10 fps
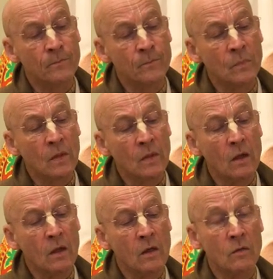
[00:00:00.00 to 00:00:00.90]
The
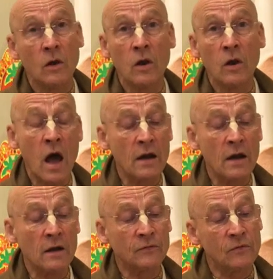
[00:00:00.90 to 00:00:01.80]
line of
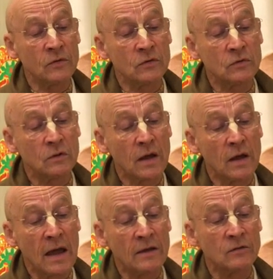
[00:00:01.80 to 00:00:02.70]
service as
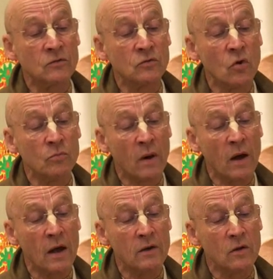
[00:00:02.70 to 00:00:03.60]
drawn by you
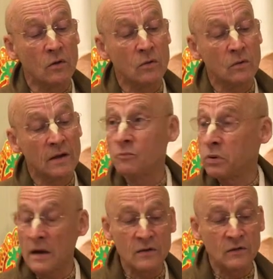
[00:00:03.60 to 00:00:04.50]
is
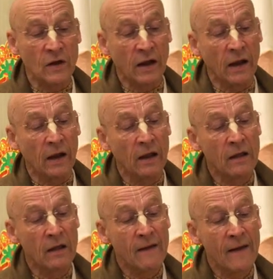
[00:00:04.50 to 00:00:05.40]
pleasing and
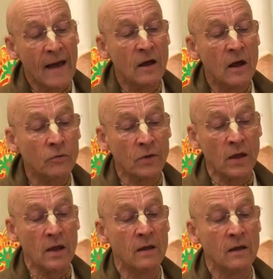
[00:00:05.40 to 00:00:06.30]
healthy
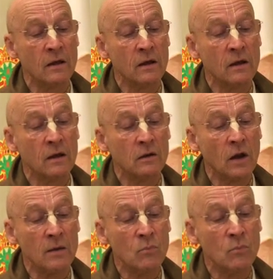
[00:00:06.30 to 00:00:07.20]
like
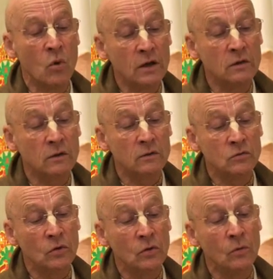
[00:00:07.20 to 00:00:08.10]
morning
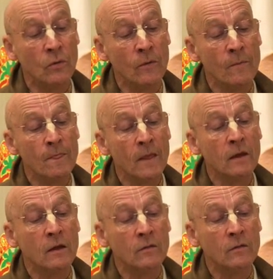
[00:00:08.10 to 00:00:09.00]
dew.
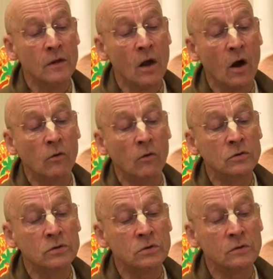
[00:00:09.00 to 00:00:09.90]
The oldest
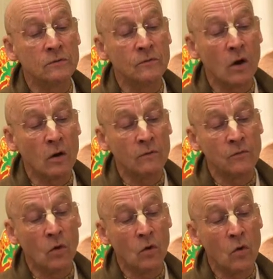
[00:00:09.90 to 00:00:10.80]
of
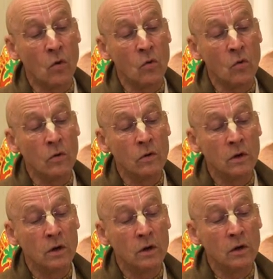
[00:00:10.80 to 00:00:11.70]
all,
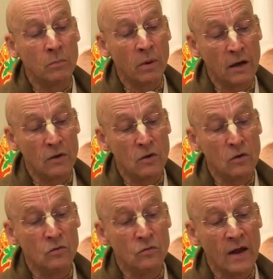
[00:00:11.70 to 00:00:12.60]
but in new
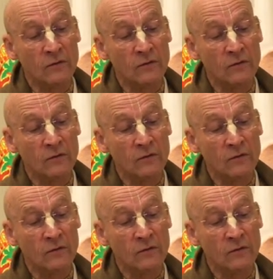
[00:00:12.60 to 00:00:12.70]
dress,